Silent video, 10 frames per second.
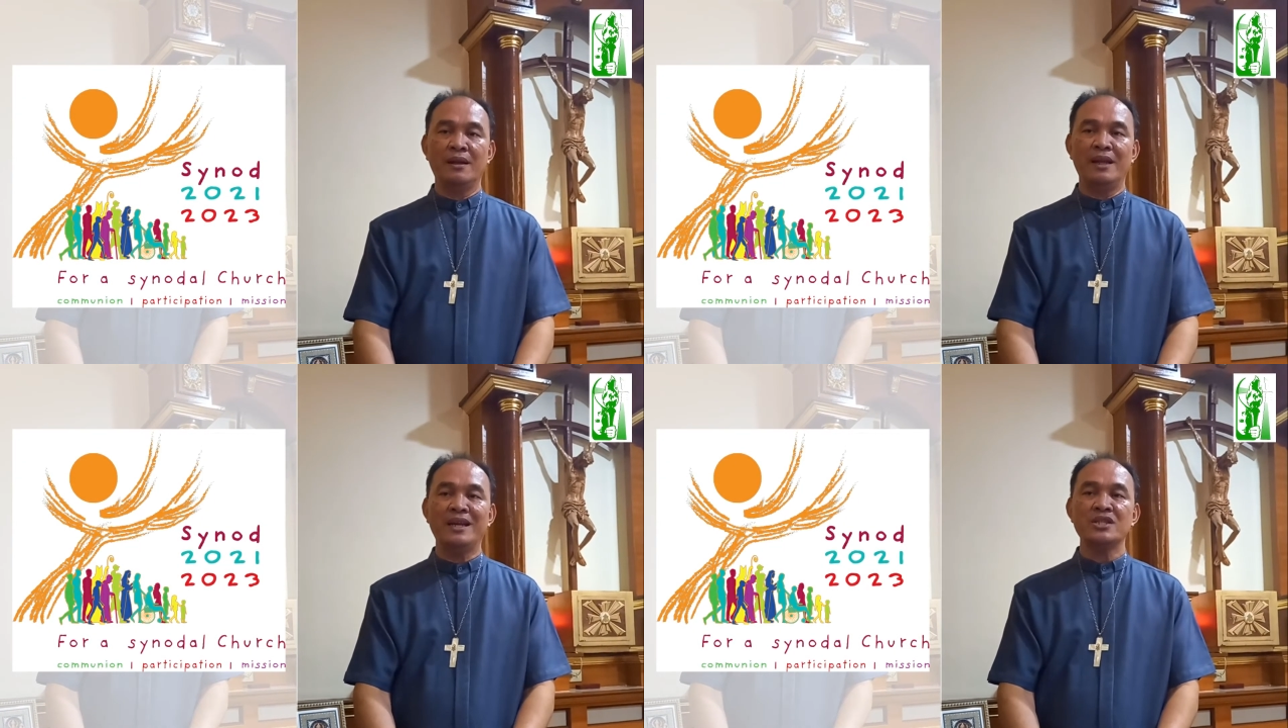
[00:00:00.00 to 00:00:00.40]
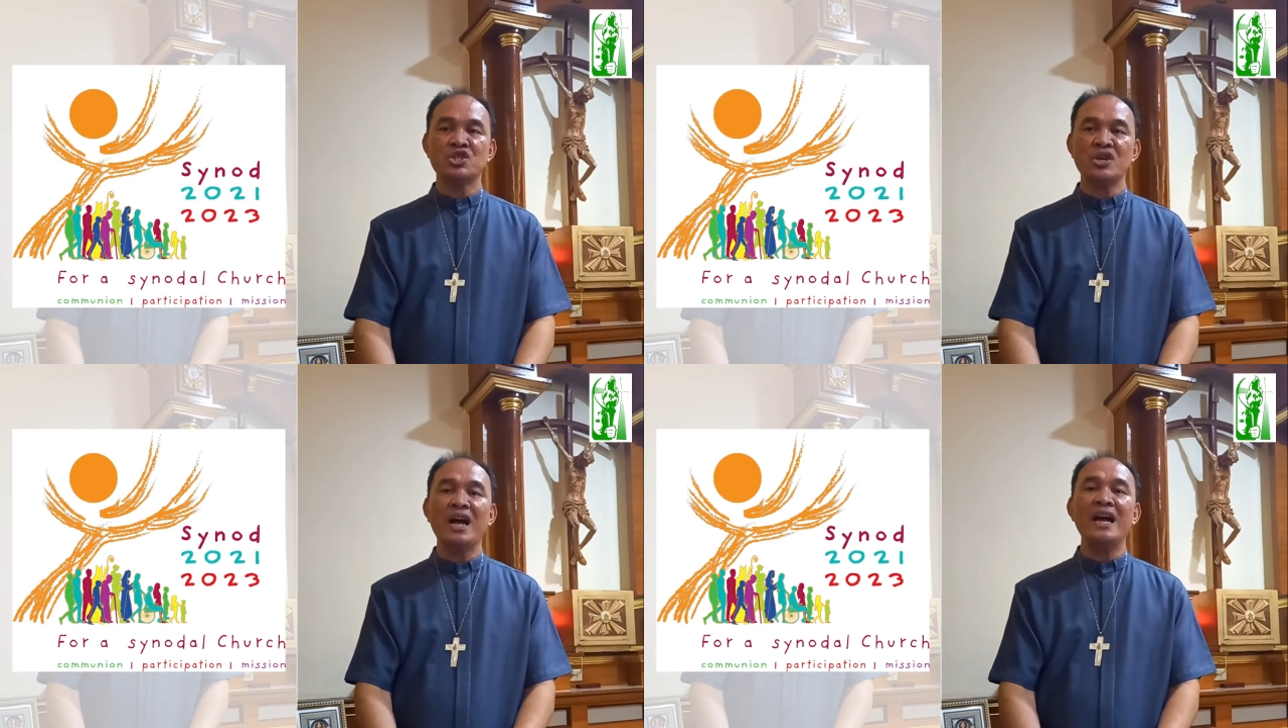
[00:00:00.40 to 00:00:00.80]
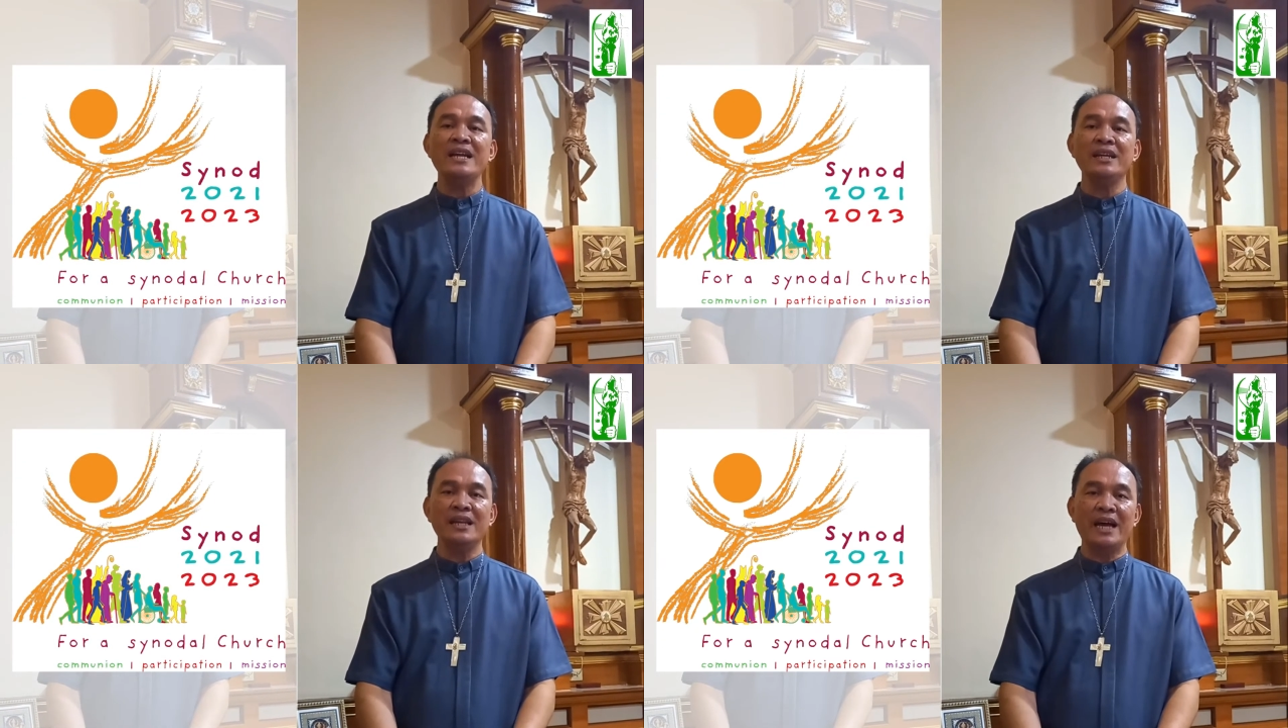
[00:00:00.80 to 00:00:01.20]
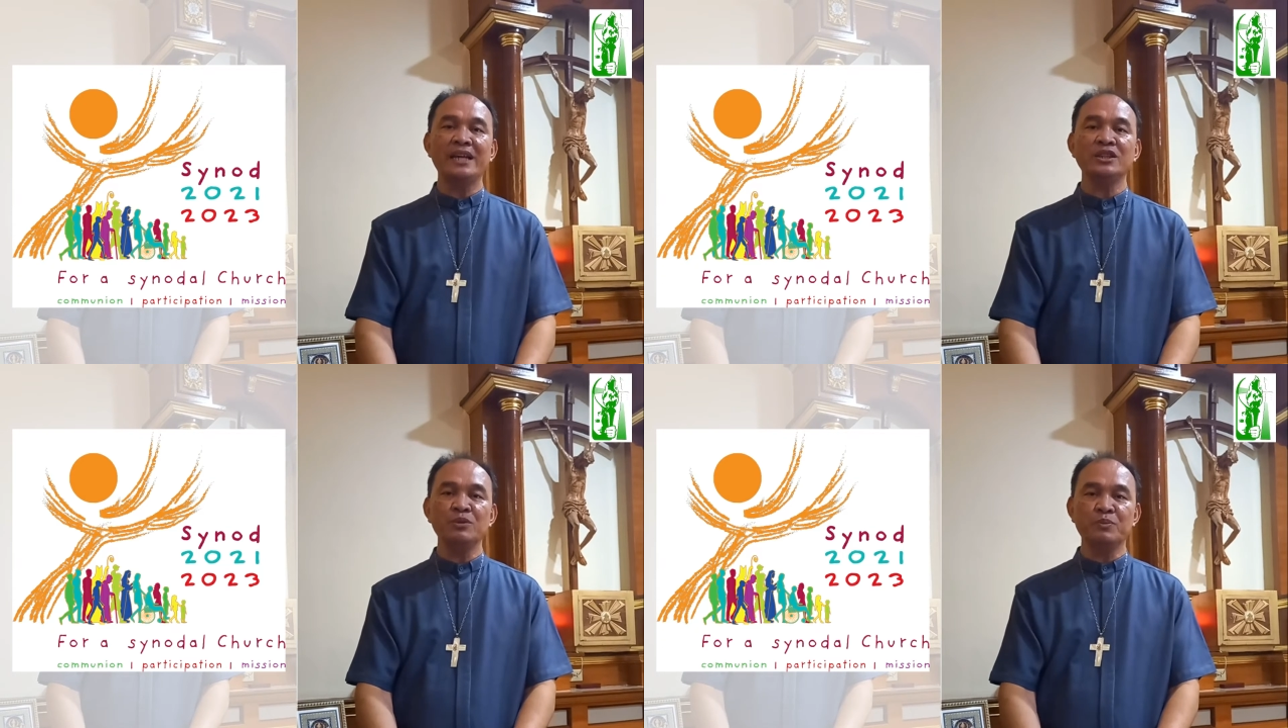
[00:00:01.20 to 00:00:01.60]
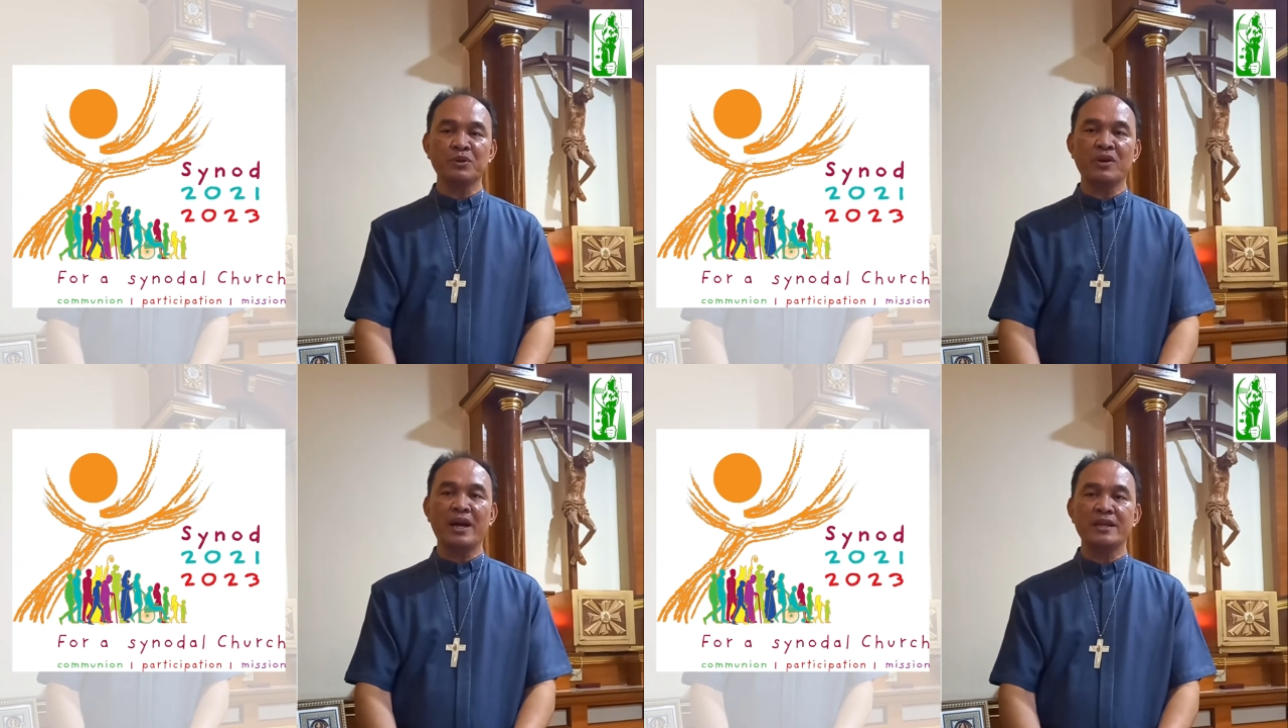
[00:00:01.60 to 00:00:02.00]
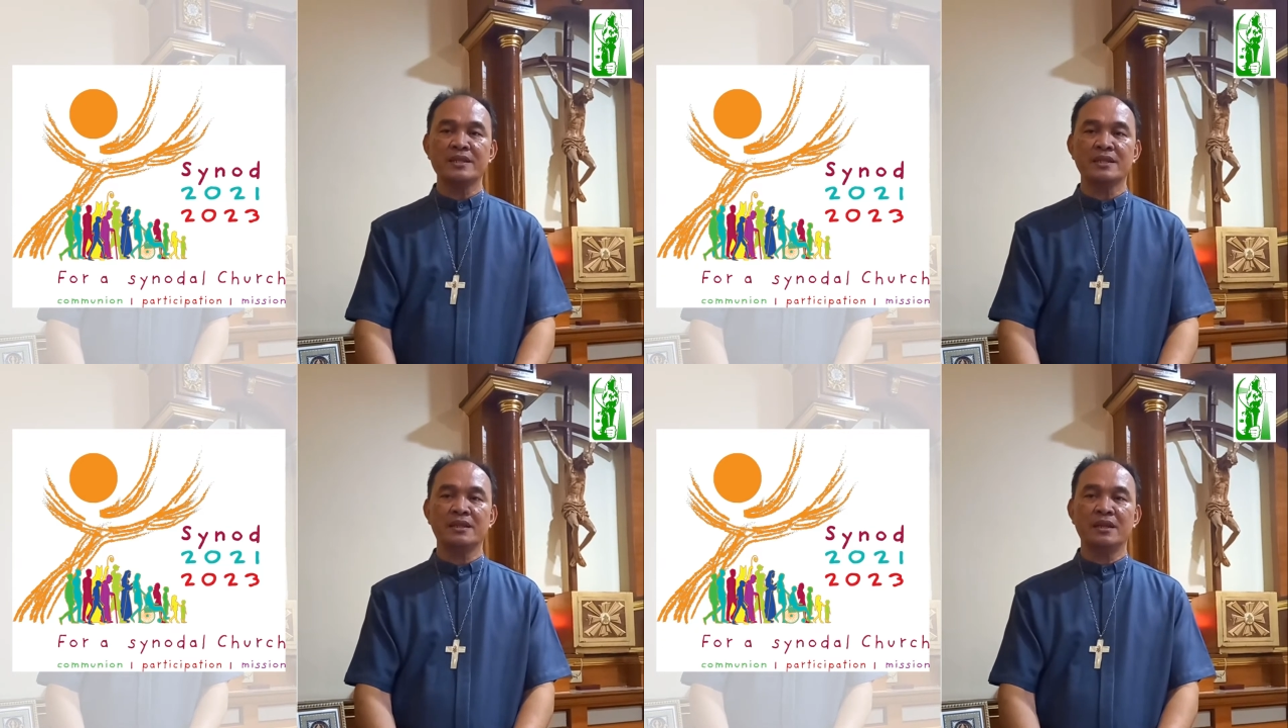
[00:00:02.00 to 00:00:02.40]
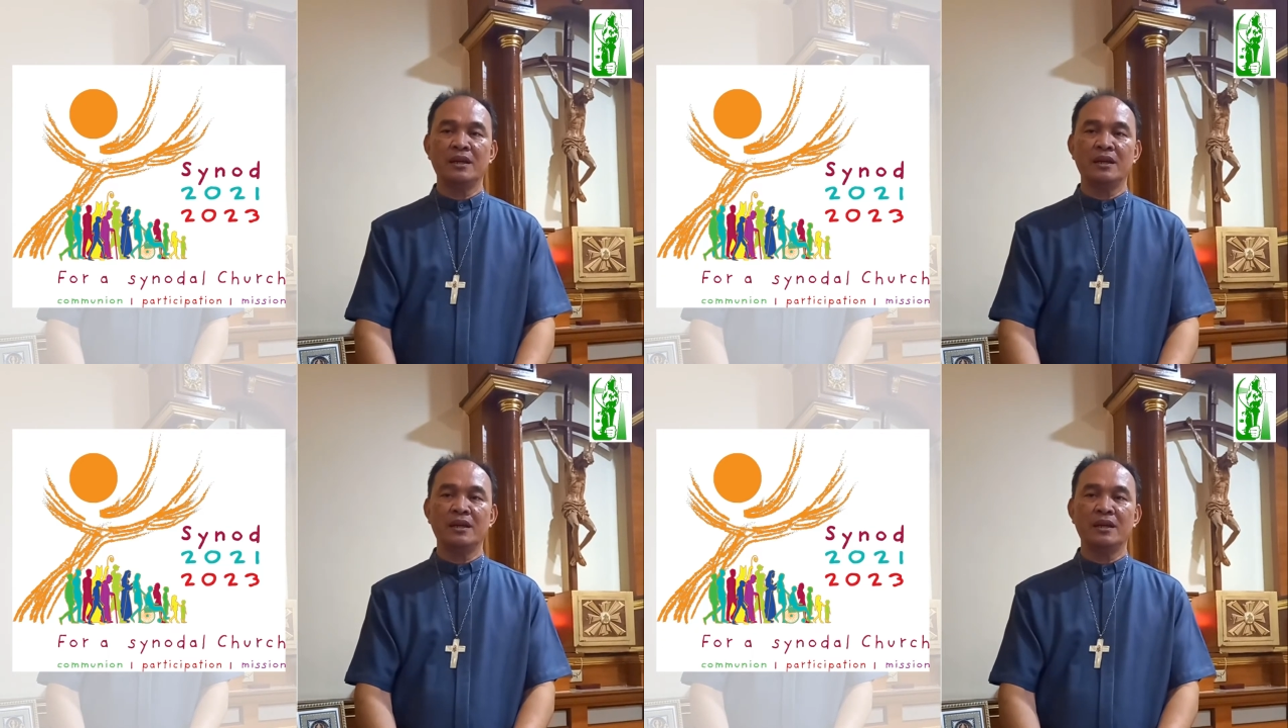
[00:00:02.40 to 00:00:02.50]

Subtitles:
Let us shine the light of Christ